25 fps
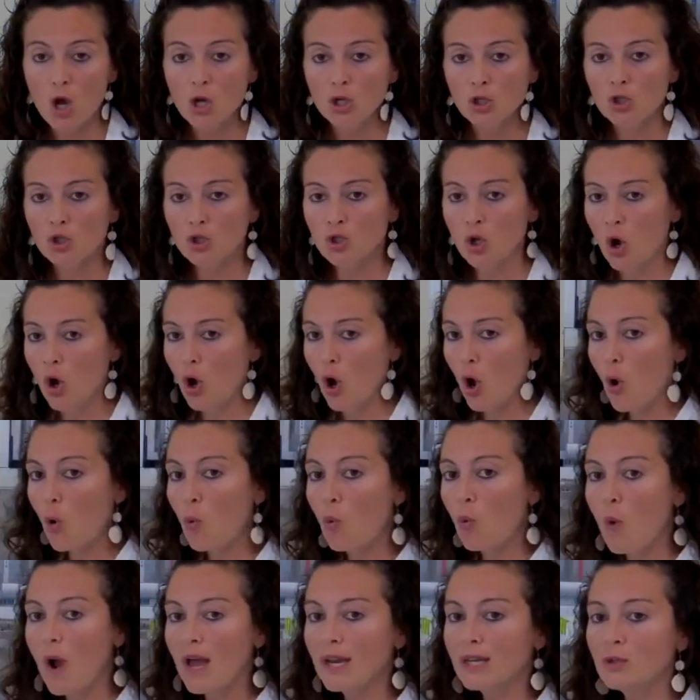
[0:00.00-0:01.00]
So
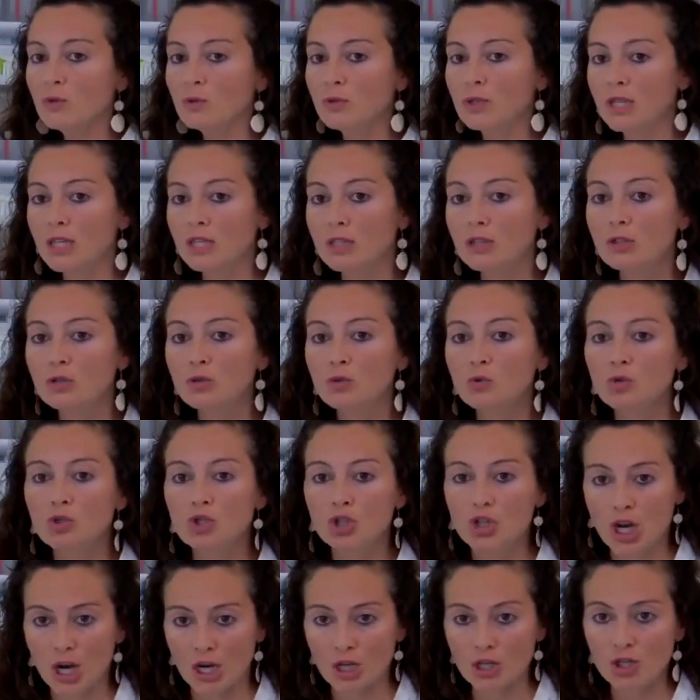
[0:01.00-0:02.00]
when you need to
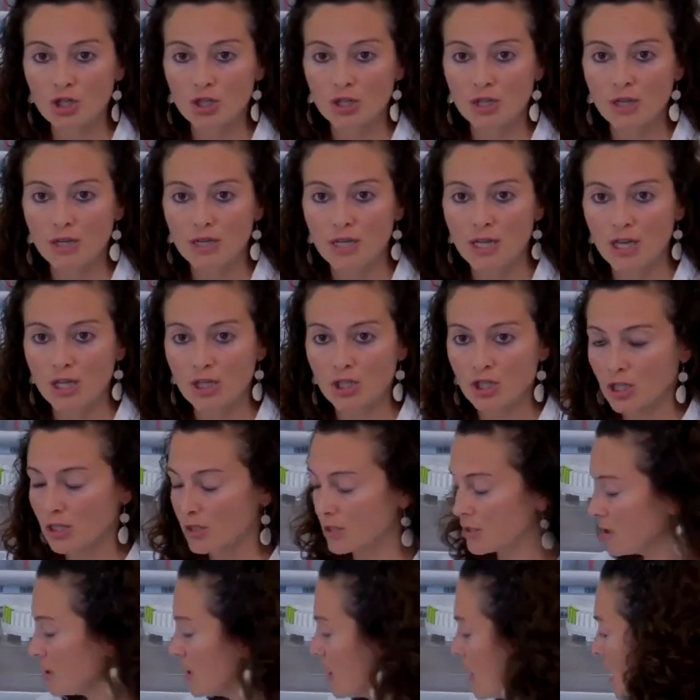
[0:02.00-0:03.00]
change the
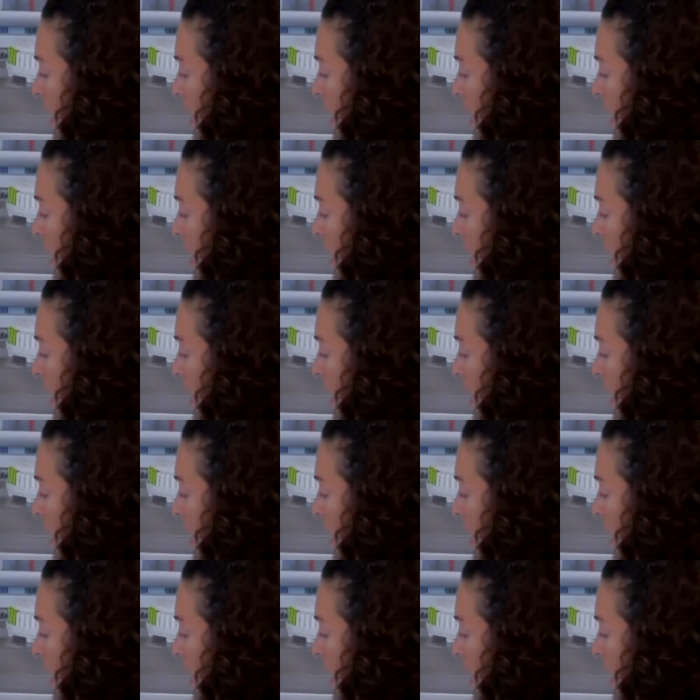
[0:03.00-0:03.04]
reagent,